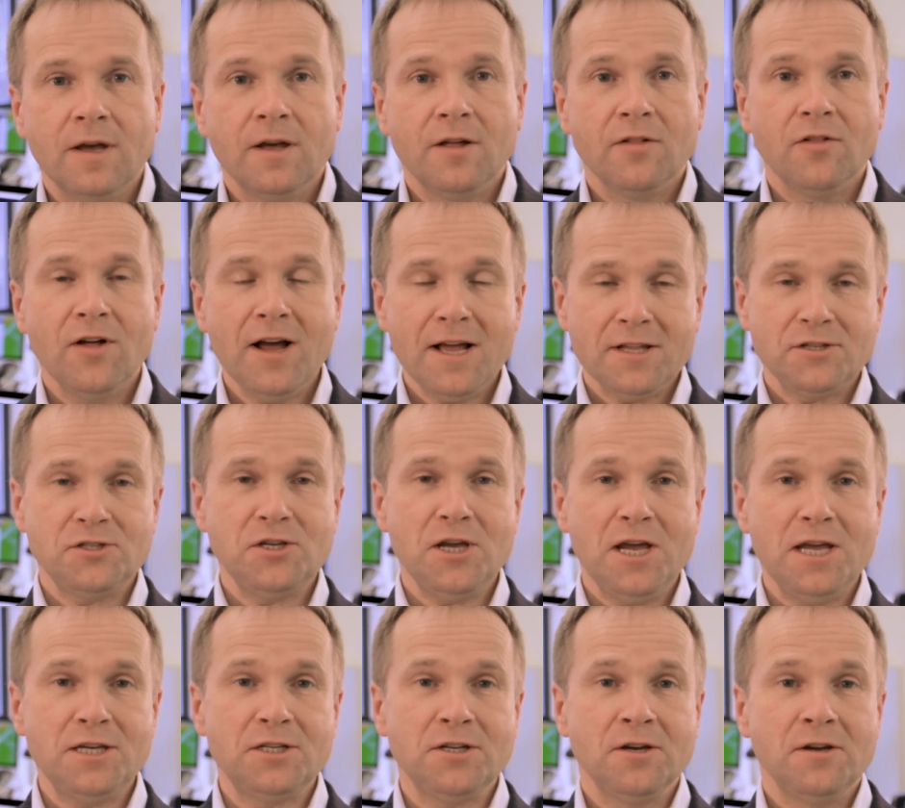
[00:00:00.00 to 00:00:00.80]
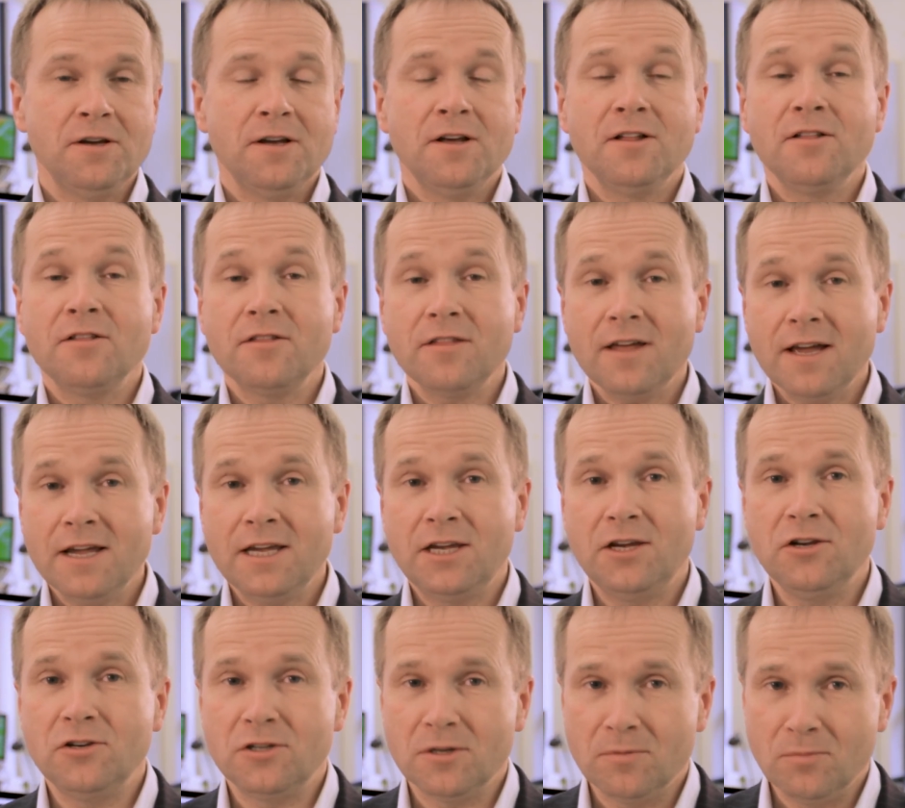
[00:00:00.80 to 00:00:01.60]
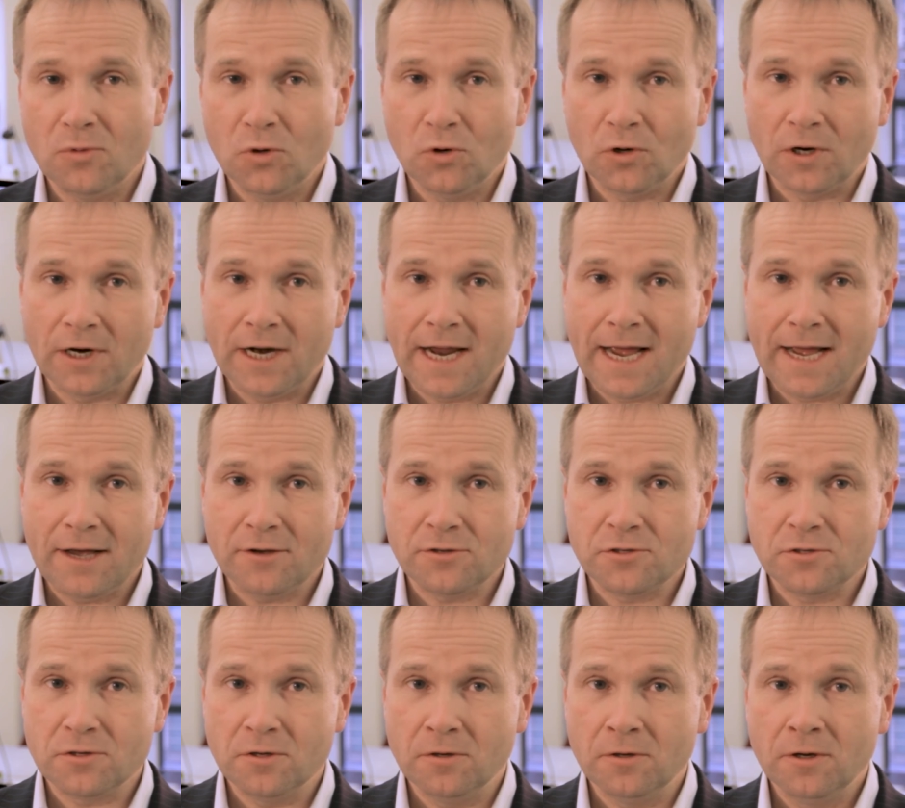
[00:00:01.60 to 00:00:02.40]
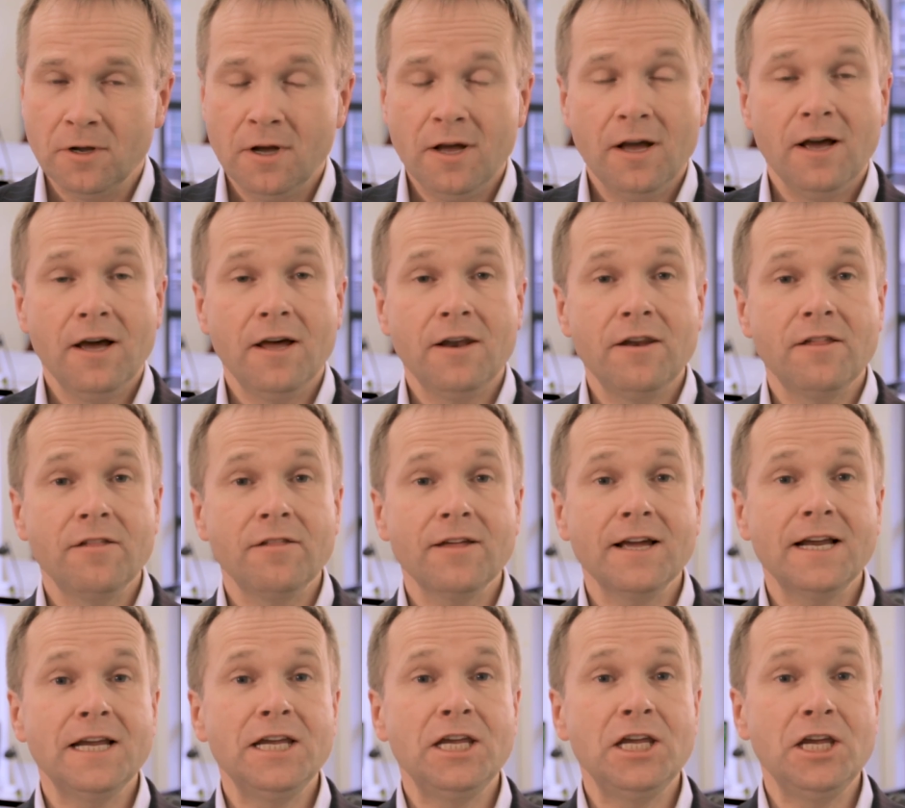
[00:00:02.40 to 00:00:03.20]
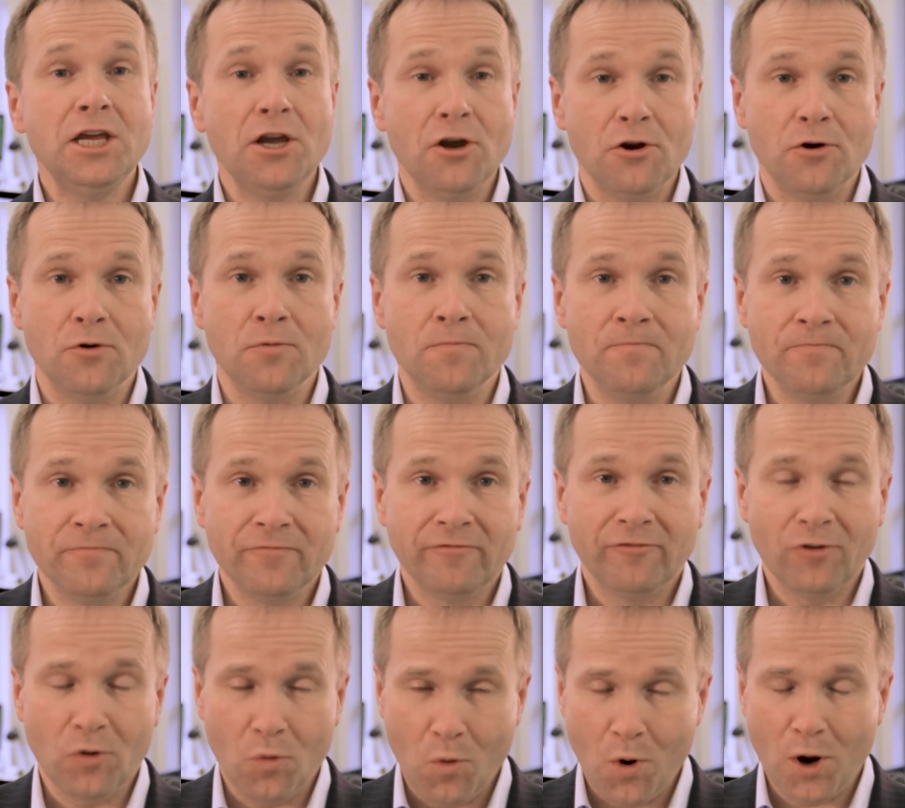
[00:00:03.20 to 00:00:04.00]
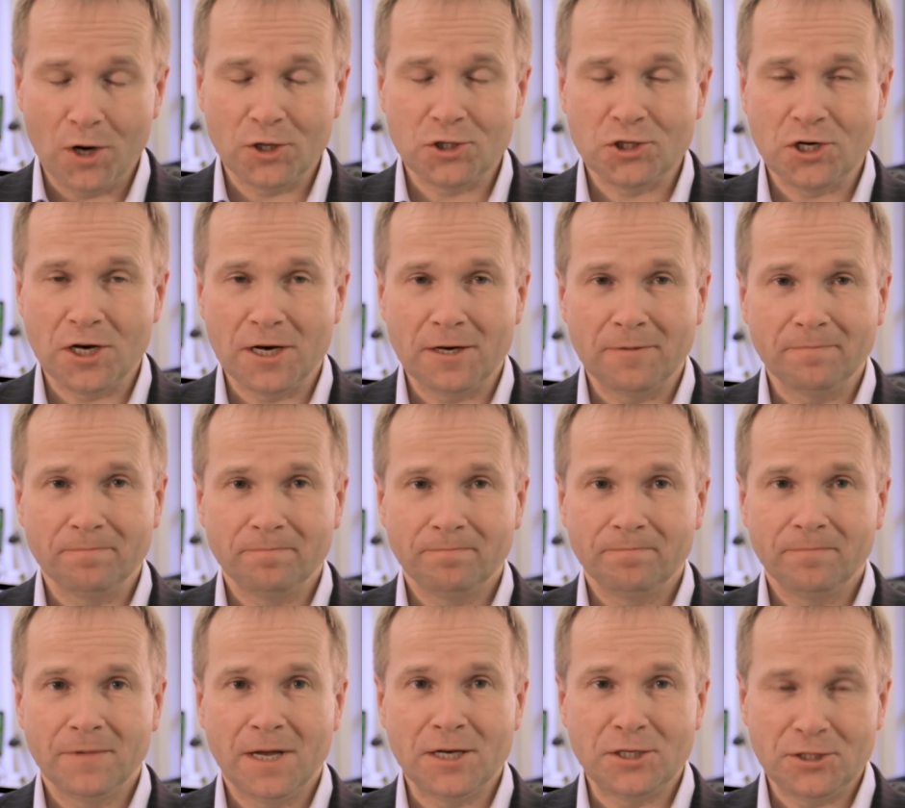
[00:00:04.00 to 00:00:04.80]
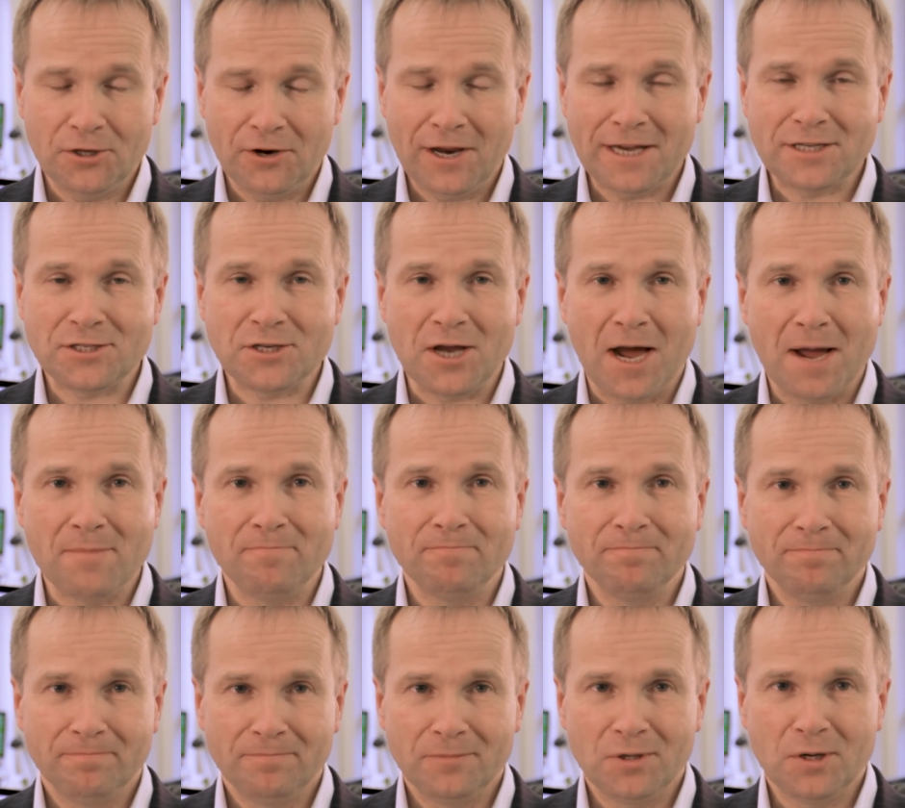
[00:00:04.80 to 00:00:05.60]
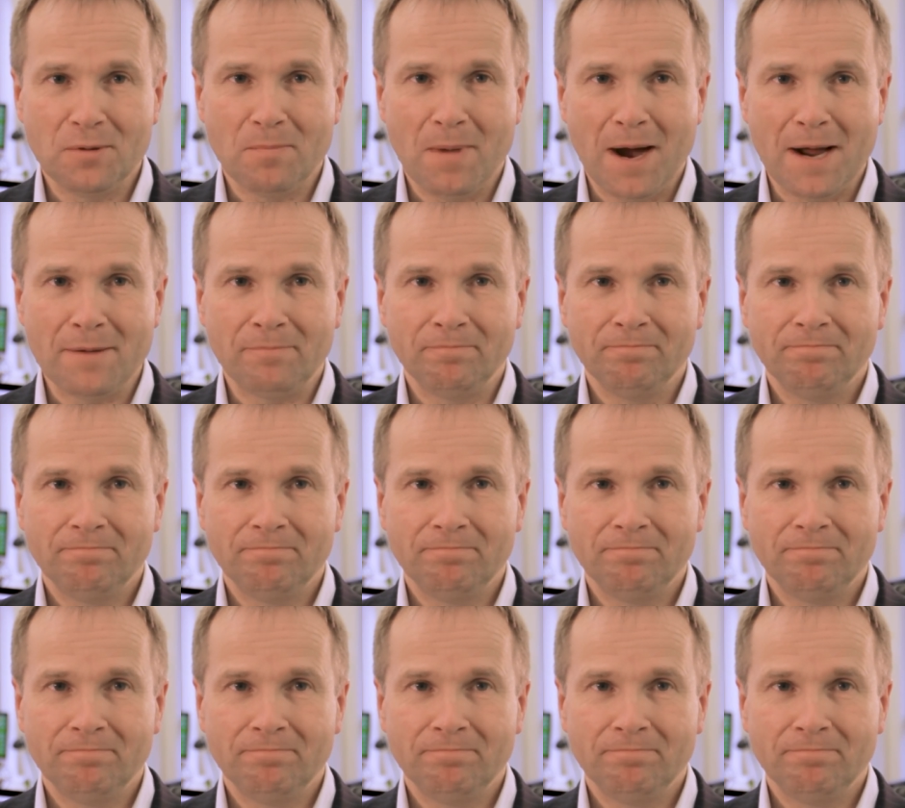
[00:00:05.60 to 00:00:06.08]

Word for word: That's it. Thank you to Morgan Housel, and thank you for watching. Until next time, goodbye.